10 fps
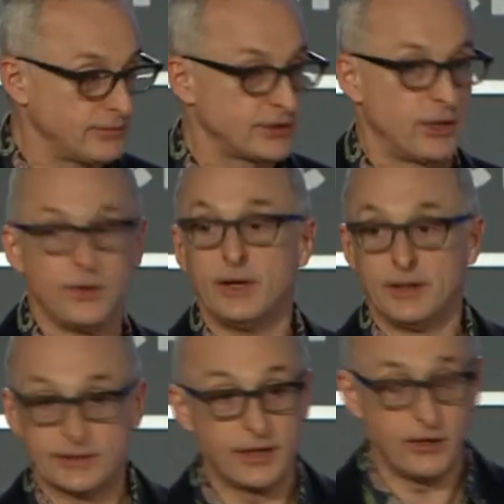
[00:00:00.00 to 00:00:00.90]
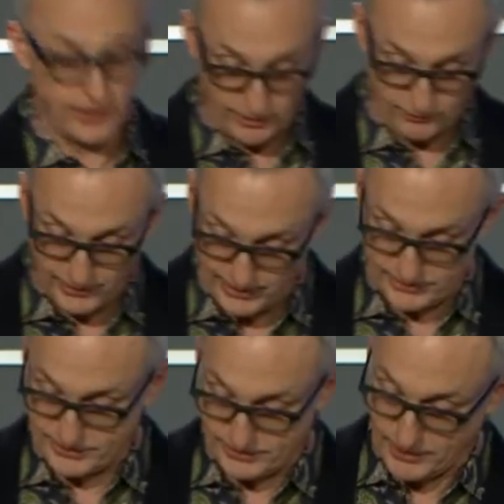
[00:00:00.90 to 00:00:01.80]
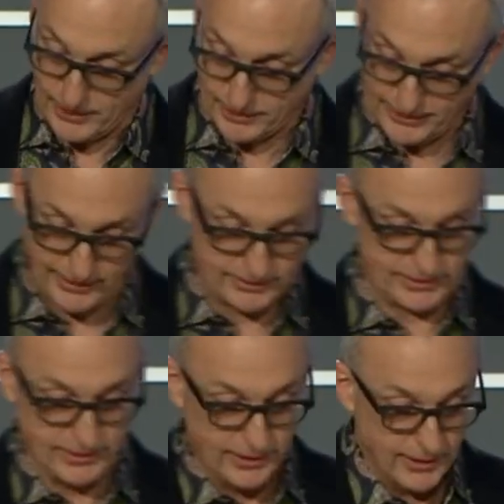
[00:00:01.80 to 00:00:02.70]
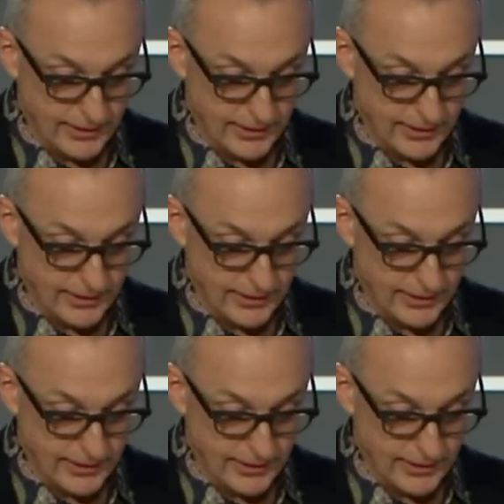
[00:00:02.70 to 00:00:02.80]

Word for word: so tell all your friends and colleagues and,